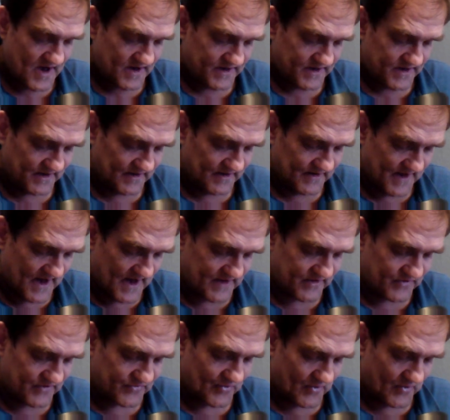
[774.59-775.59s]
He let
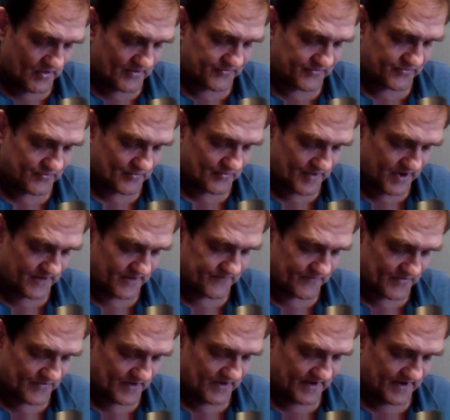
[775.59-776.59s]
his horse drink
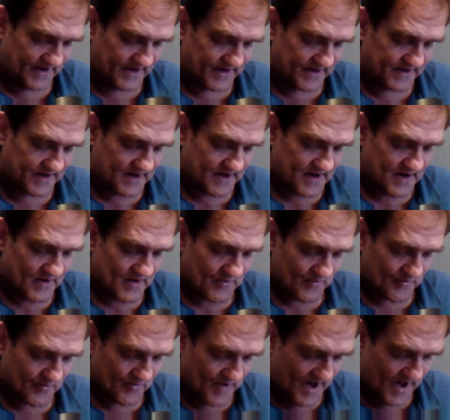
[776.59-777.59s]
from the lake
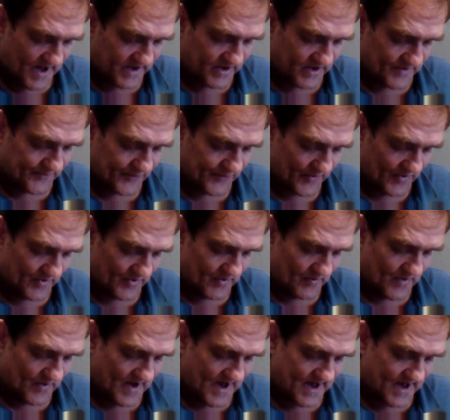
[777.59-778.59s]
ready to pull
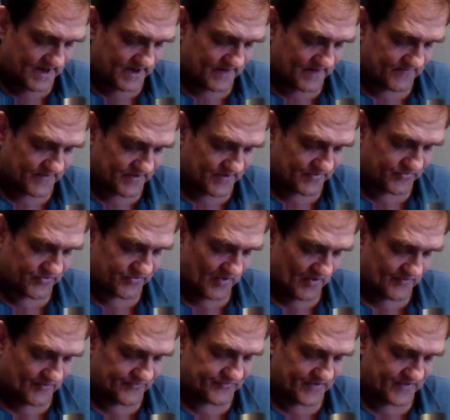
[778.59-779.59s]
away if it
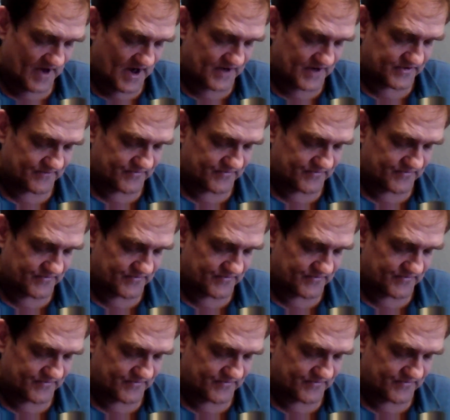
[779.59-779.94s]
showed signs